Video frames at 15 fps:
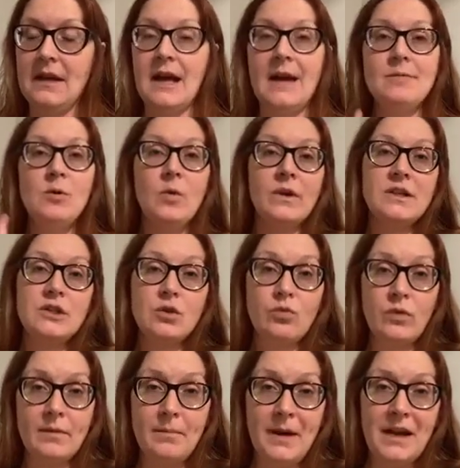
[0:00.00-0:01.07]
I'm going to
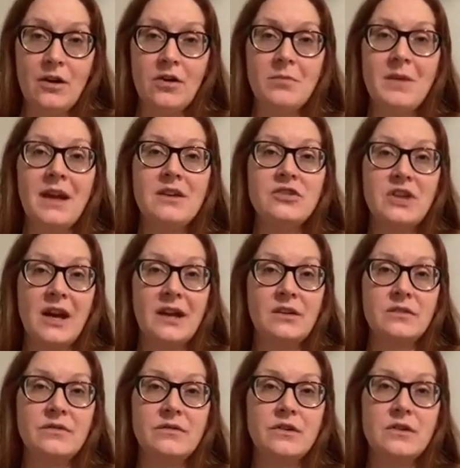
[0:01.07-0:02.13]
repair my
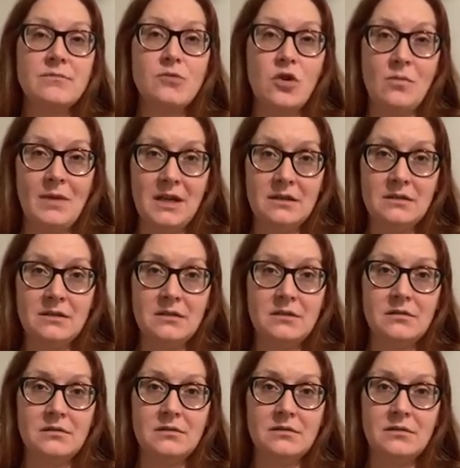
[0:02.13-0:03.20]
child for the moment,
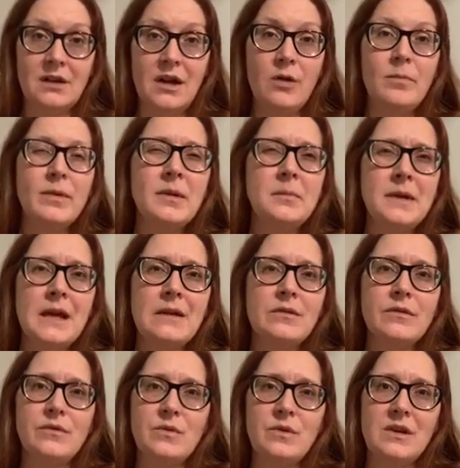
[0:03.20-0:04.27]
help them get
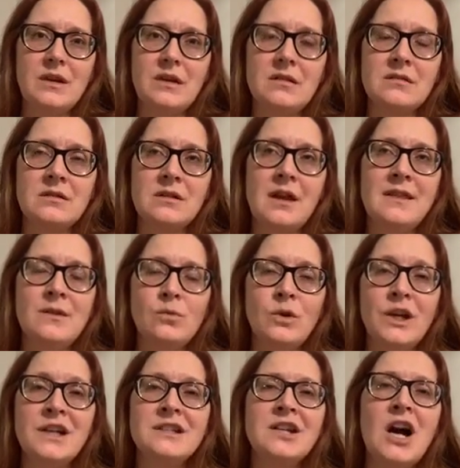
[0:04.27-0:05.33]
through this, and then we're
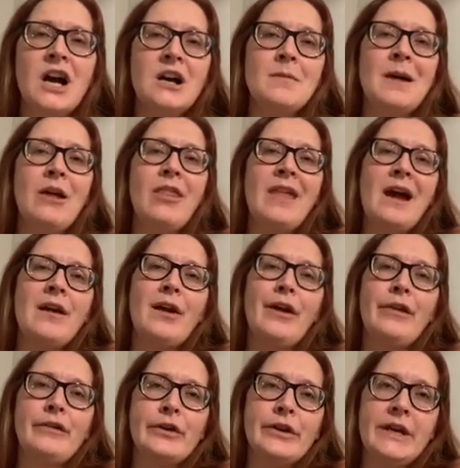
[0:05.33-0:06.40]
going to talk about that
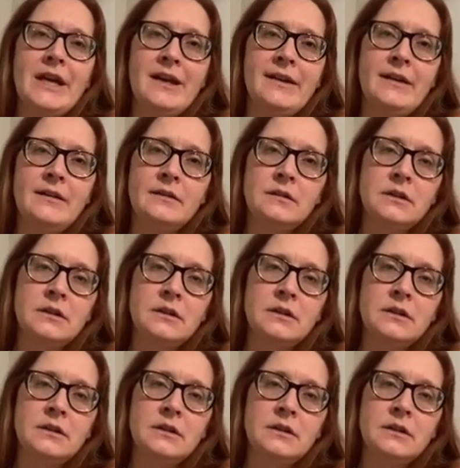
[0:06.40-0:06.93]
other kid.